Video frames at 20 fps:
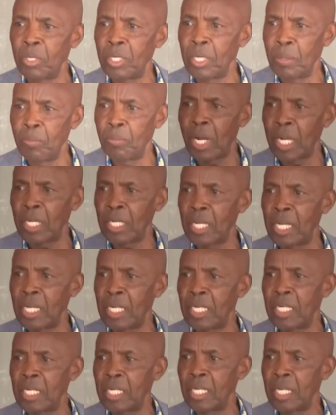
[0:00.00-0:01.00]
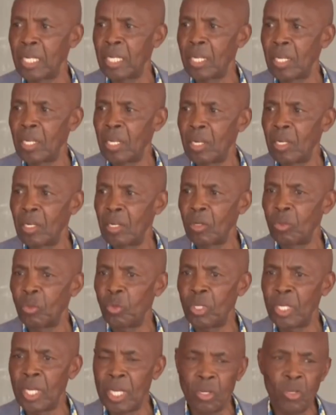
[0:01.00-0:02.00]
sympathies
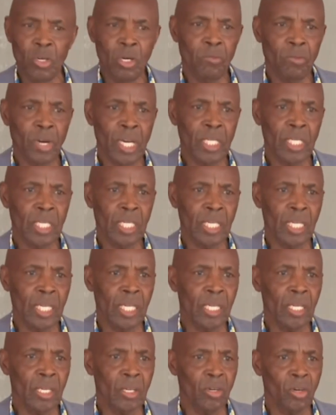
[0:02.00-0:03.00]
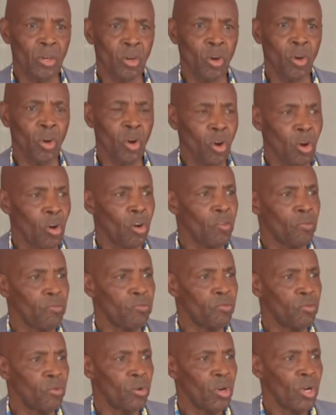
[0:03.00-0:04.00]
to the University of
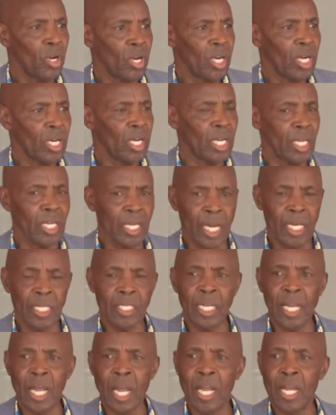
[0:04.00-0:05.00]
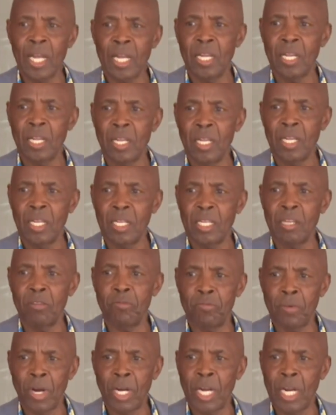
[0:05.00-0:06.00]
Kenyatta, the
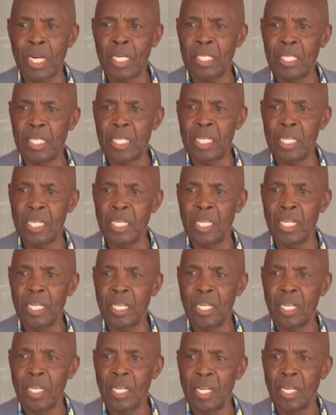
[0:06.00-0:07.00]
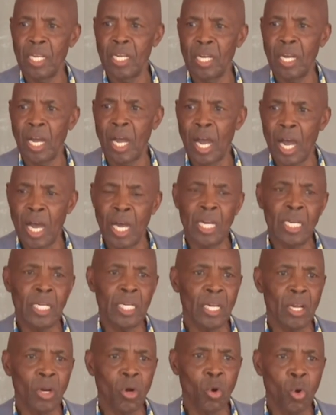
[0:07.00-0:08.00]
faculty,
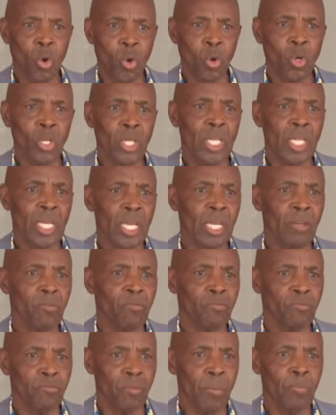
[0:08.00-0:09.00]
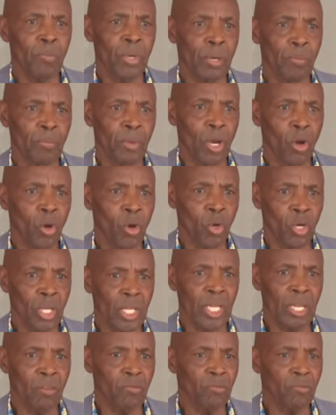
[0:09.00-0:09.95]
and all the family, all the